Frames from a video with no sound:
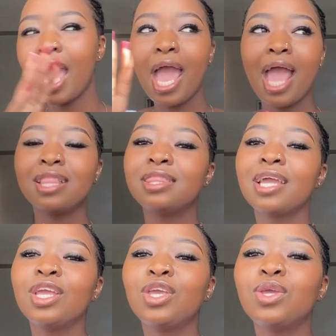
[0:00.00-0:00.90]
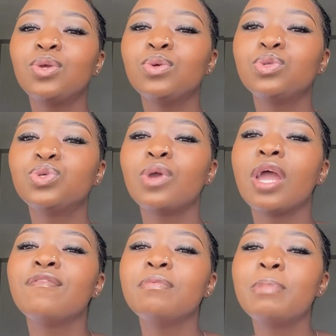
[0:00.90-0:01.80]
And thank you to
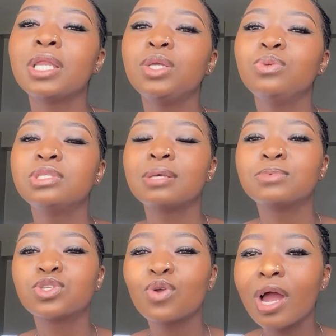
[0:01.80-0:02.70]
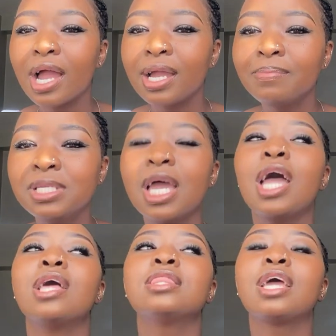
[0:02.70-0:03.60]
everybody who subscribed.
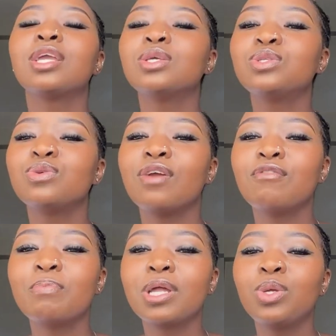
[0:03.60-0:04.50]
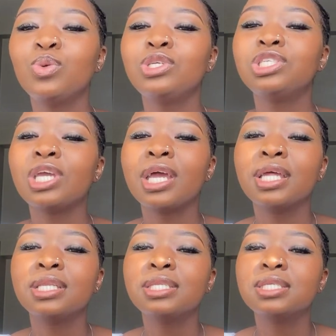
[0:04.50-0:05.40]
Thank you to everybody who
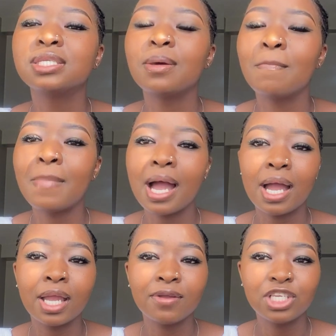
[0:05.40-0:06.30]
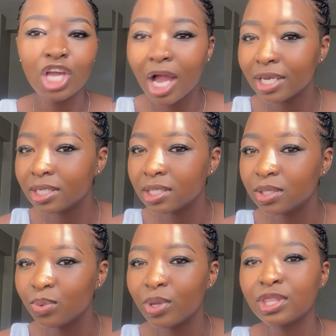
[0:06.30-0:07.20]
shared my
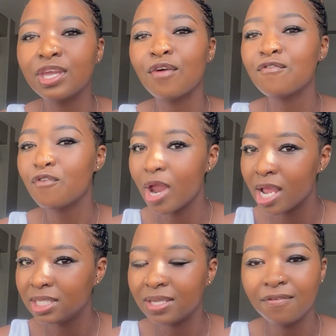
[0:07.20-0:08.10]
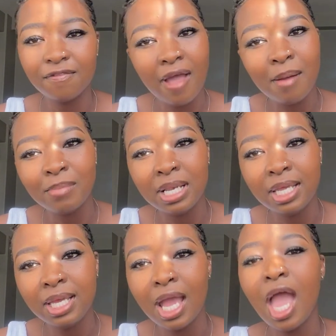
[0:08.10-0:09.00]
channel with their friends and
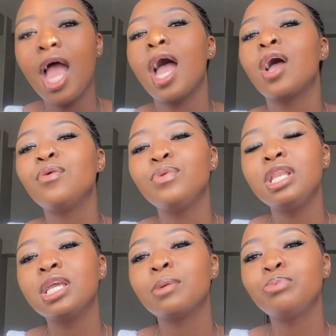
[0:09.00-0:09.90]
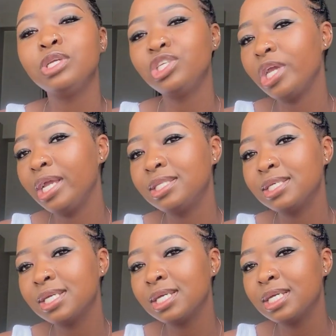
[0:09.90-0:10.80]
family. I really appreciate
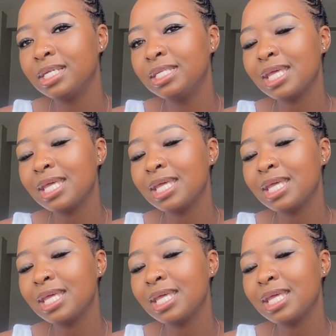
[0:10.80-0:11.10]
it.